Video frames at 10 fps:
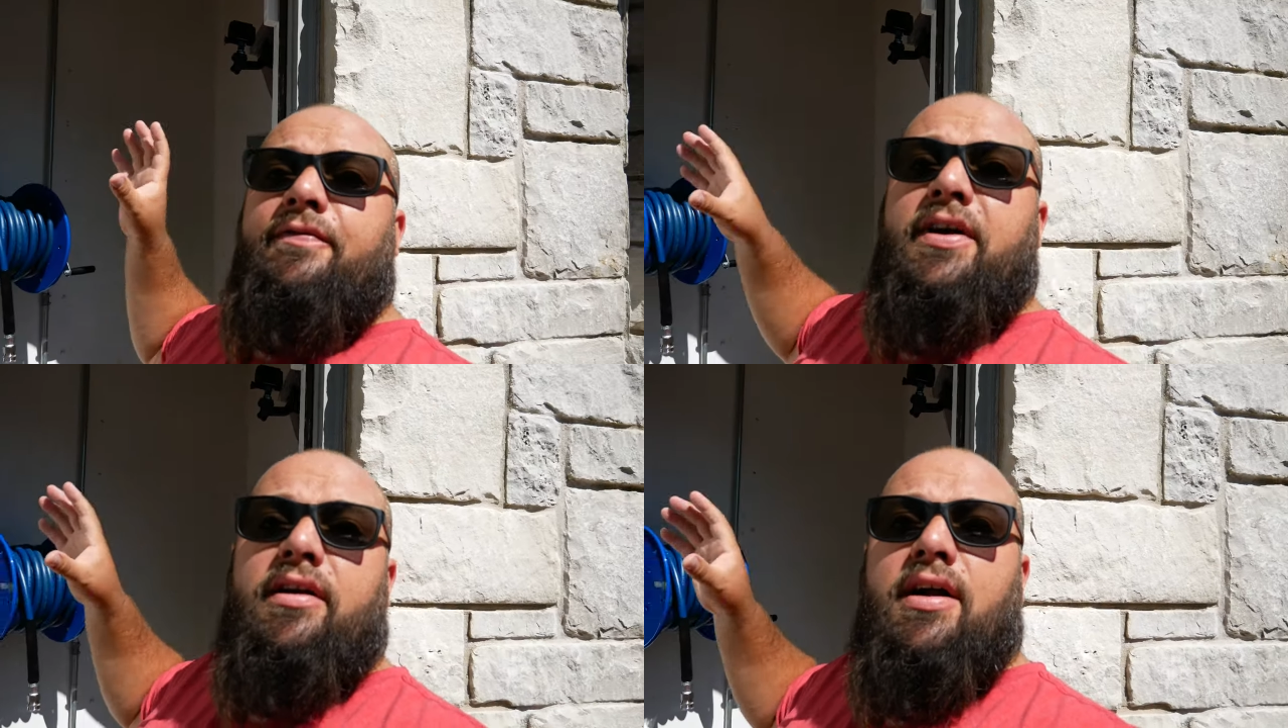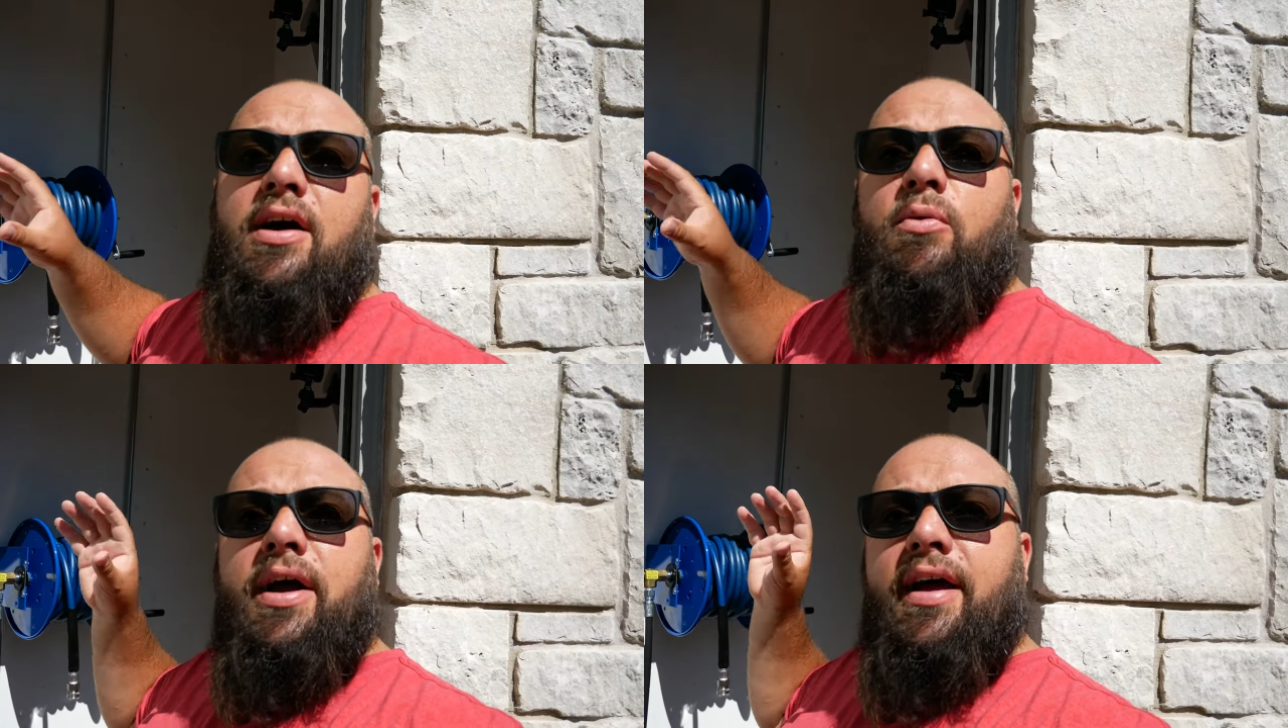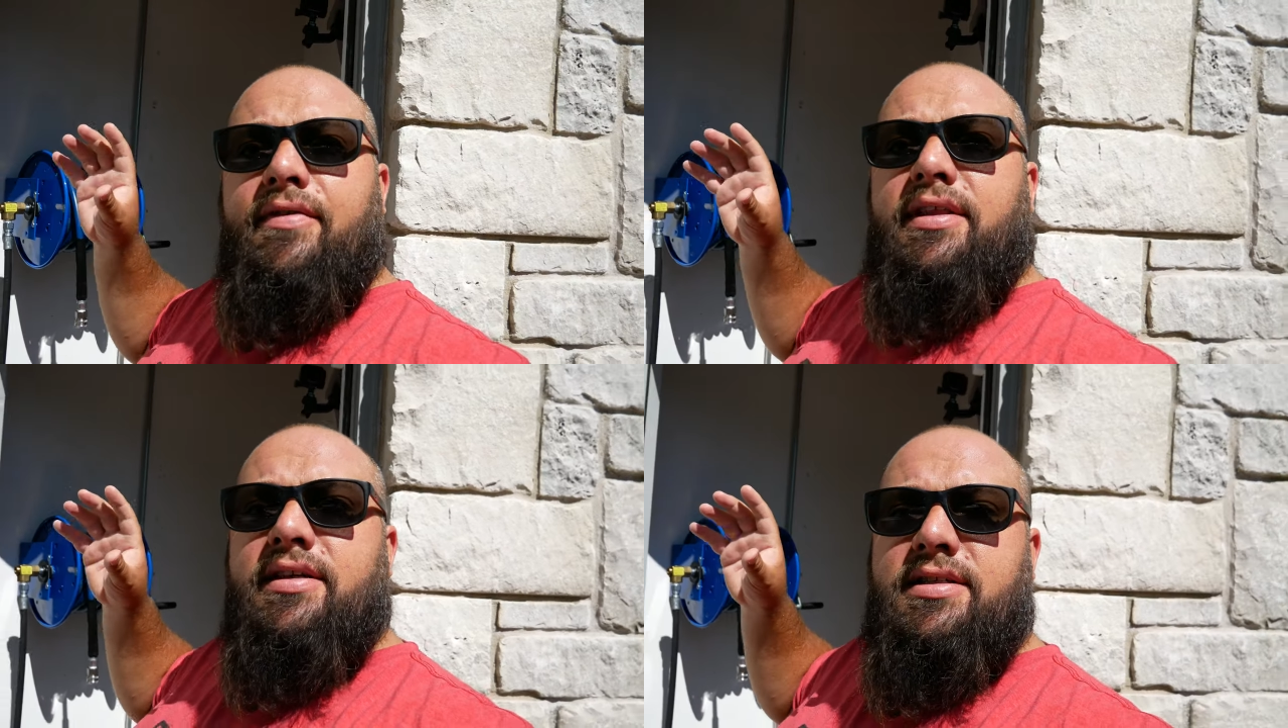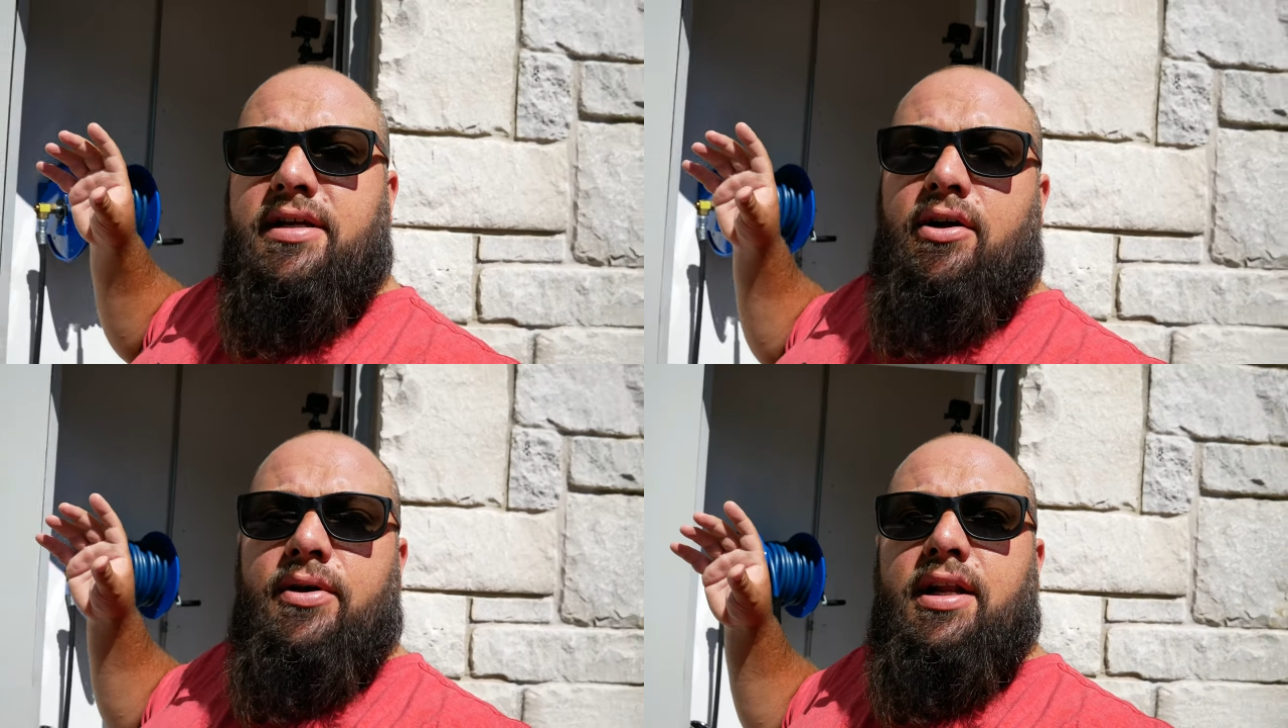figure out where everything's
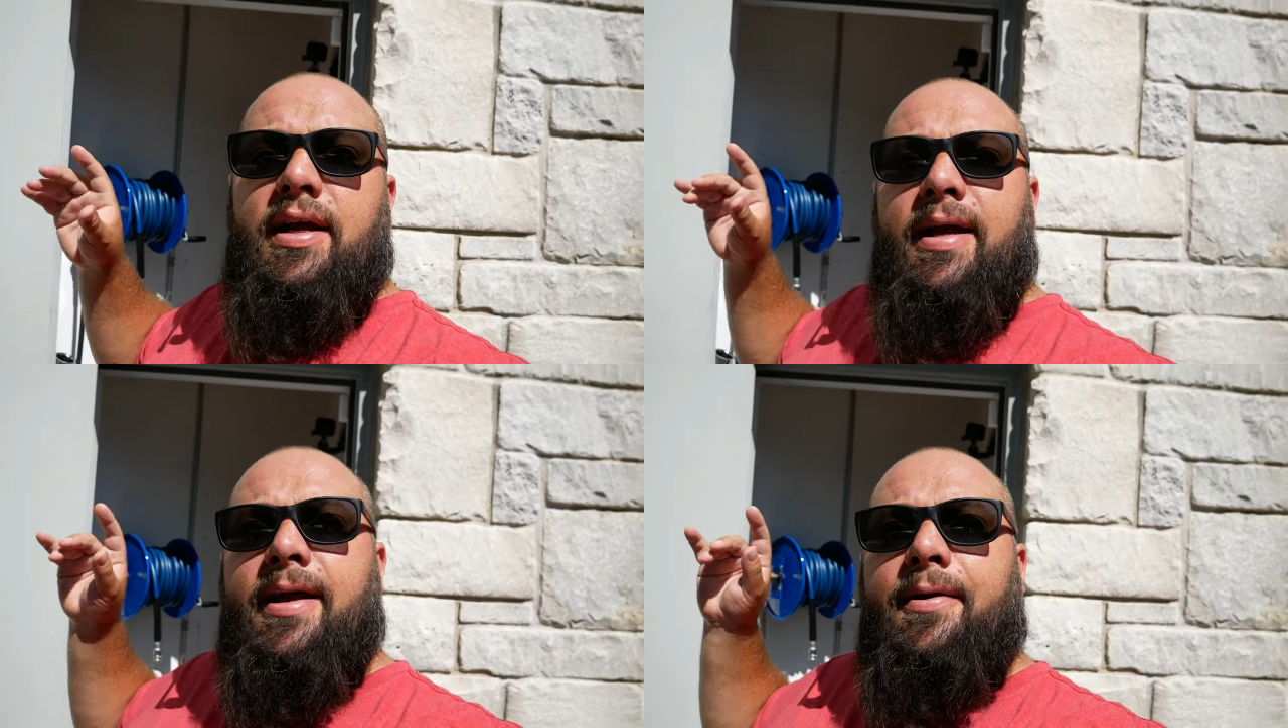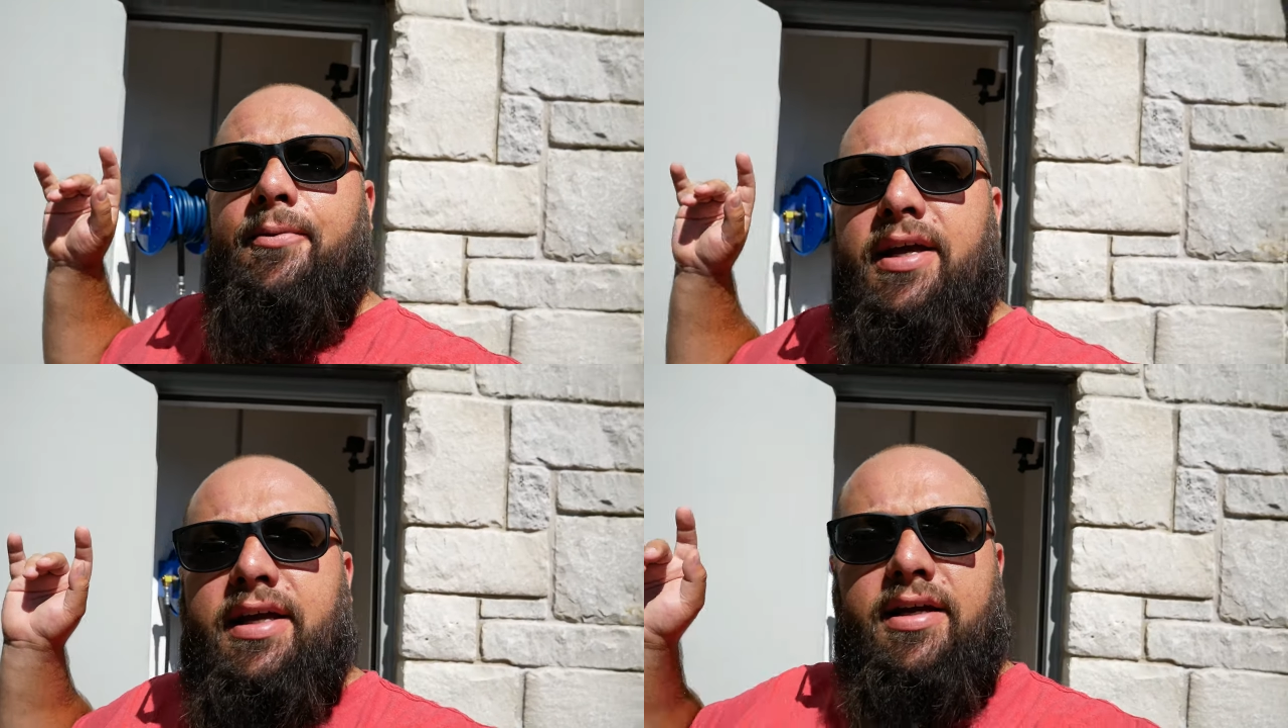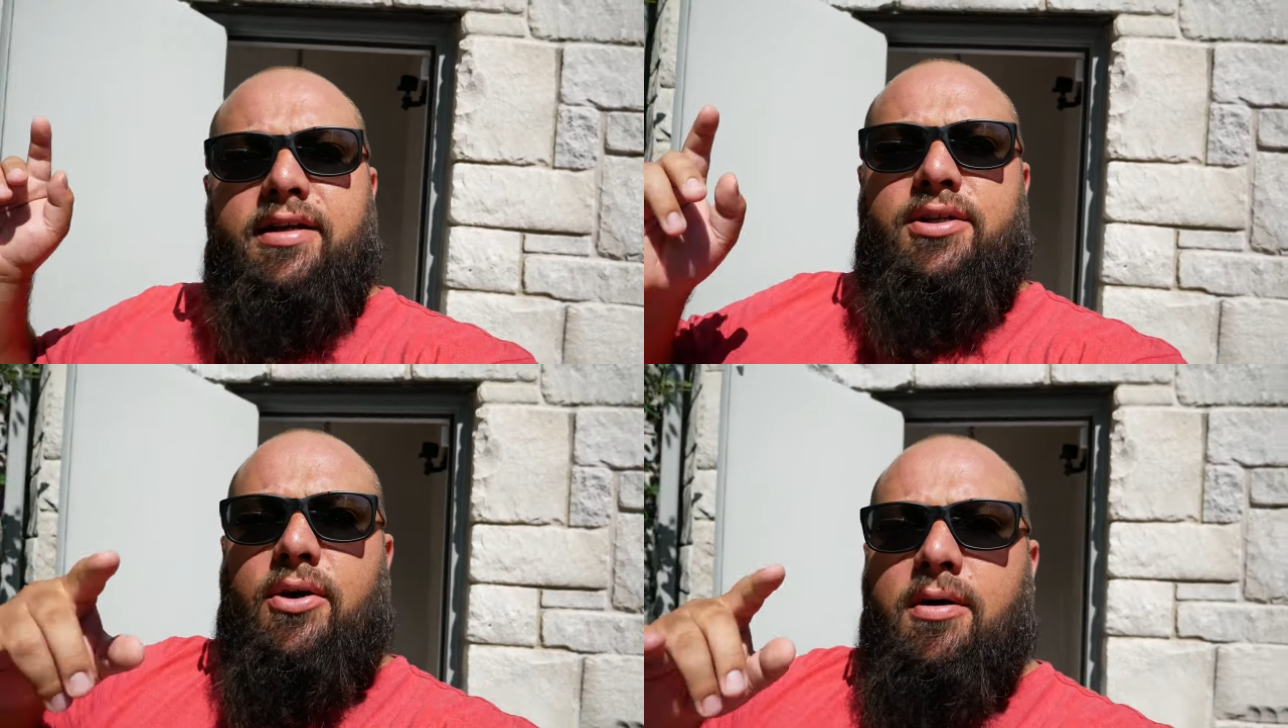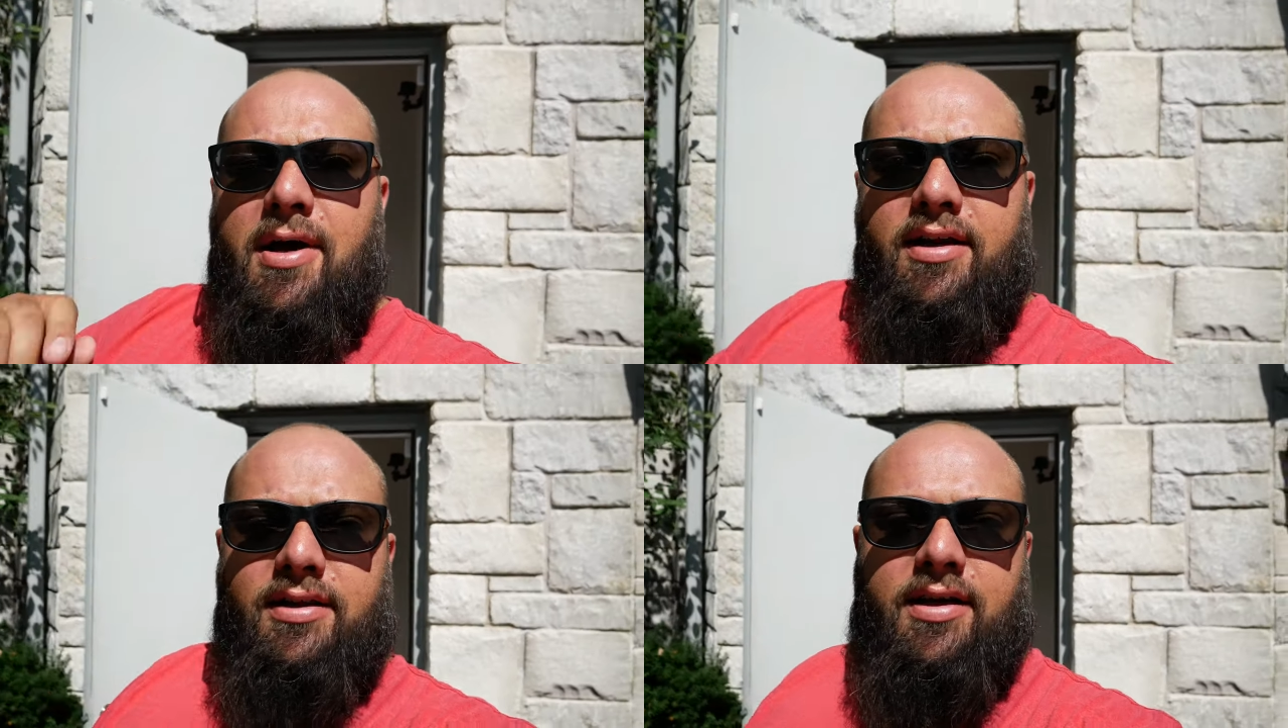going and we can talk
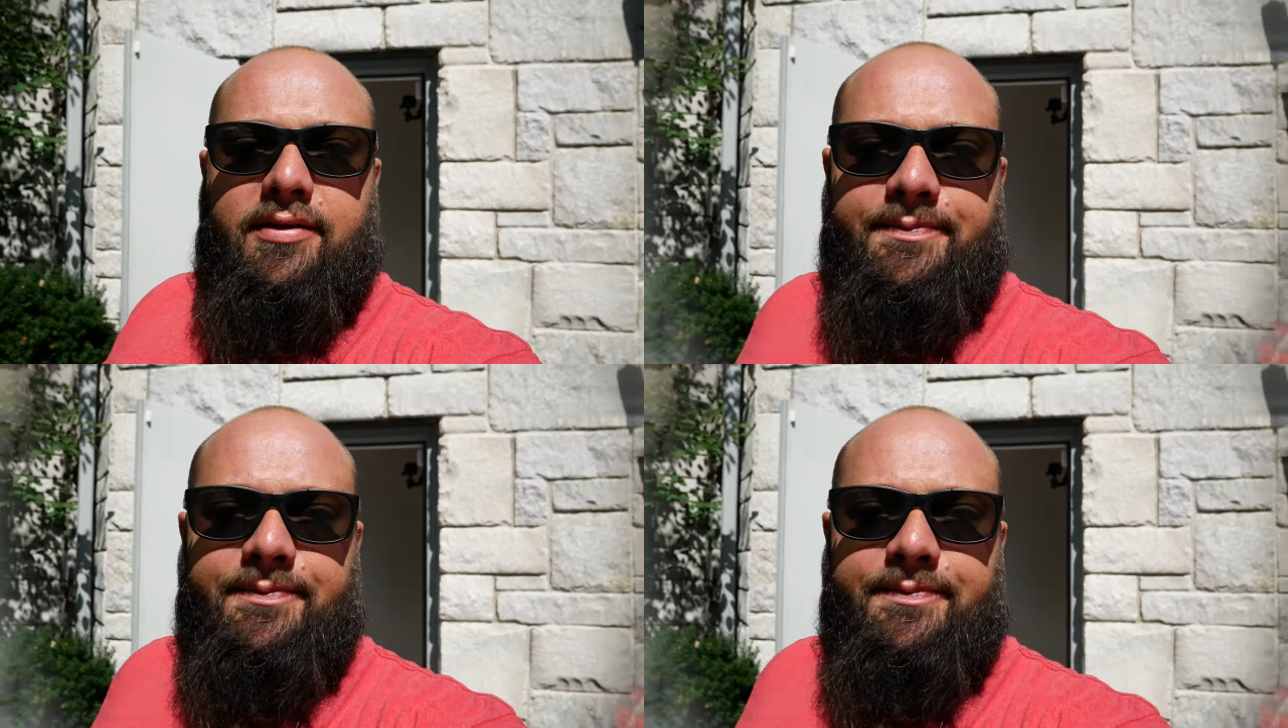about it then.